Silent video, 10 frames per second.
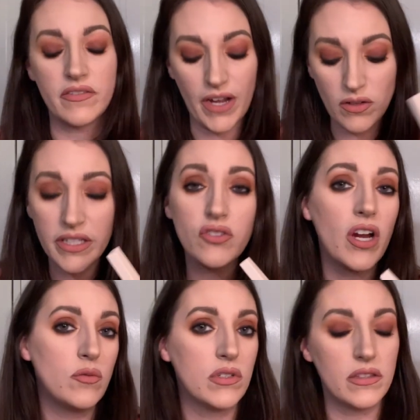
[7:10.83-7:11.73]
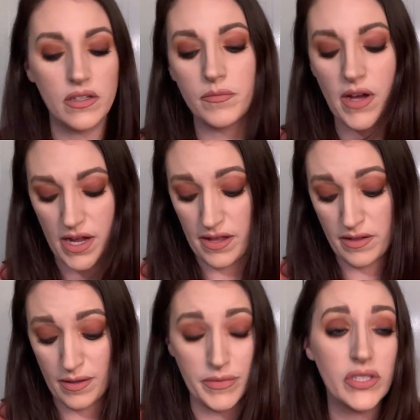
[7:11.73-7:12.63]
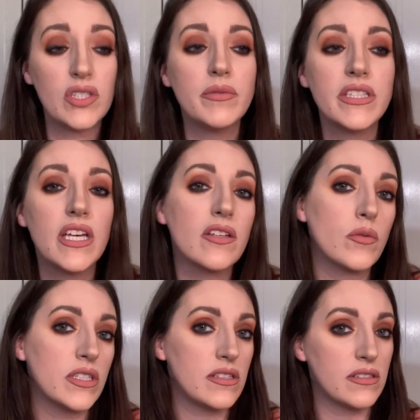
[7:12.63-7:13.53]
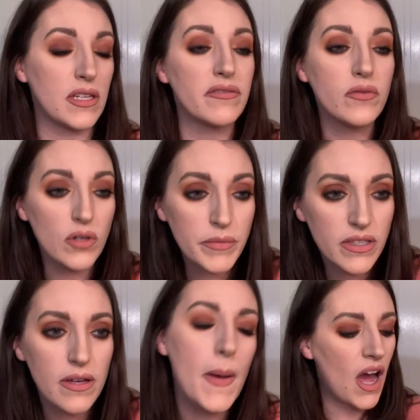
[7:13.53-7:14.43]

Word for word: I only tried one of them. I am assuming the other one is the same formula.